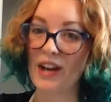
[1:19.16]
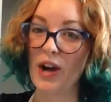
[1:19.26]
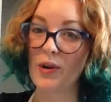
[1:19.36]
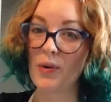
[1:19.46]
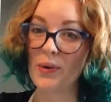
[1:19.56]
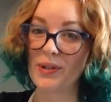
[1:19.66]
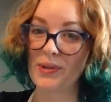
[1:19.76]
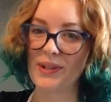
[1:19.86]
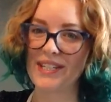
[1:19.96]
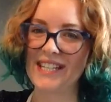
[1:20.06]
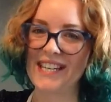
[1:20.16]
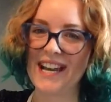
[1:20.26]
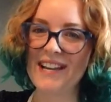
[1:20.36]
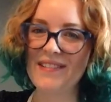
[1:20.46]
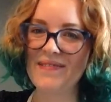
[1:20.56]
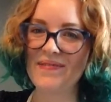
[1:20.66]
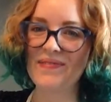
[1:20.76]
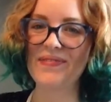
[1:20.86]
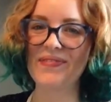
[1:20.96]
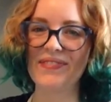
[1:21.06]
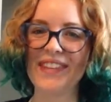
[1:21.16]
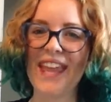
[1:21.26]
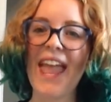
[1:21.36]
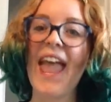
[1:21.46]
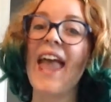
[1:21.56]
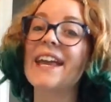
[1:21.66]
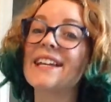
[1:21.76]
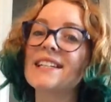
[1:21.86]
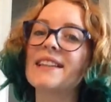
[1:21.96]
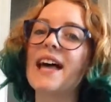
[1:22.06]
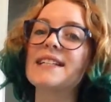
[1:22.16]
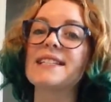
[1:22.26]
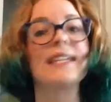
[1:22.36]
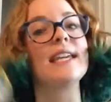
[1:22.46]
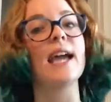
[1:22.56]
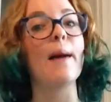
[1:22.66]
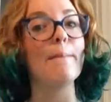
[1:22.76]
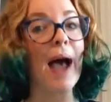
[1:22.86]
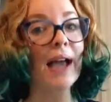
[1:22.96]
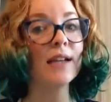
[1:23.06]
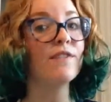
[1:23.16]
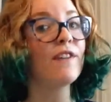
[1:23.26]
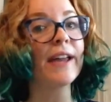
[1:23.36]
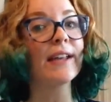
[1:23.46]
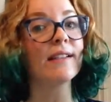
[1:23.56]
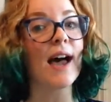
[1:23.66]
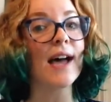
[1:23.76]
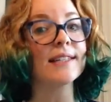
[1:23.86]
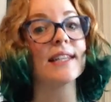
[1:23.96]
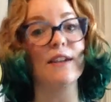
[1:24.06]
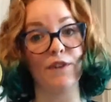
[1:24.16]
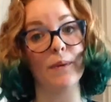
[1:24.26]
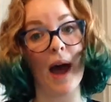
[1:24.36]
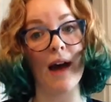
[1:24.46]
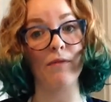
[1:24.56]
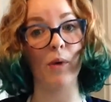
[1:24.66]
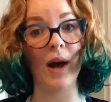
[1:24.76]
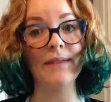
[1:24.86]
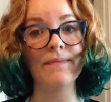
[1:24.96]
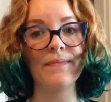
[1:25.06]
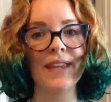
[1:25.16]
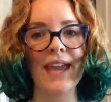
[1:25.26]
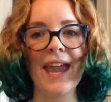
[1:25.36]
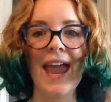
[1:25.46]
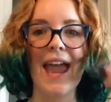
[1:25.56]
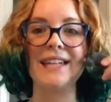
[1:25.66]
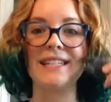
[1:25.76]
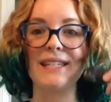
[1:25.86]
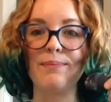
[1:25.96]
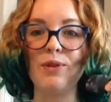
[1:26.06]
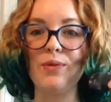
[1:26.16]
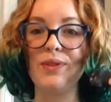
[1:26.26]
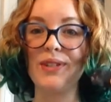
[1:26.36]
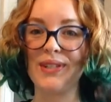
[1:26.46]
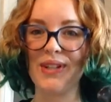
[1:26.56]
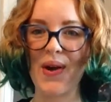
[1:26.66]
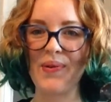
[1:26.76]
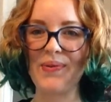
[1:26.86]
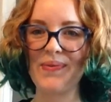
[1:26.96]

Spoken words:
a corn tortilla, and lastly, a magnifying glass if you have one, and smooth stone.